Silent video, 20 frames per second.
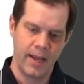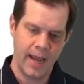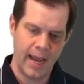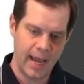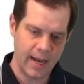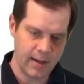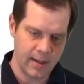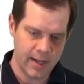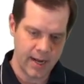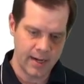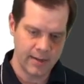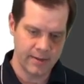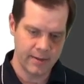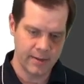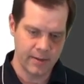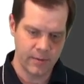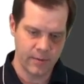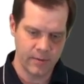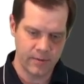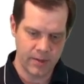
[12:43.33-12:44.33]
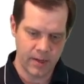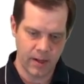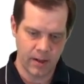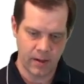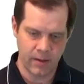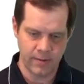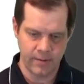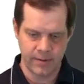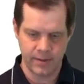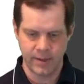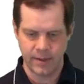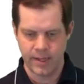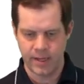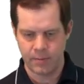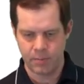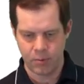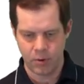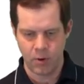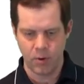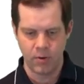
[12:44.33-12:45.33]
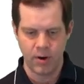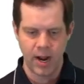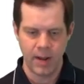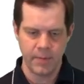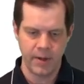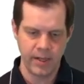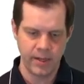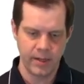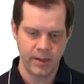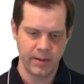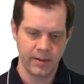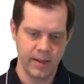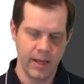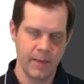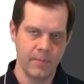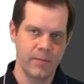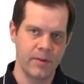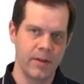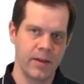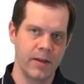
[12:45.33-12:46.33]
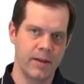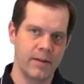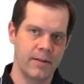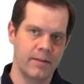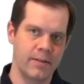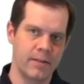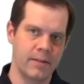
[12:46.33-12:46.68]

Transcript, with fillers: analyzing the results, and then programming them to,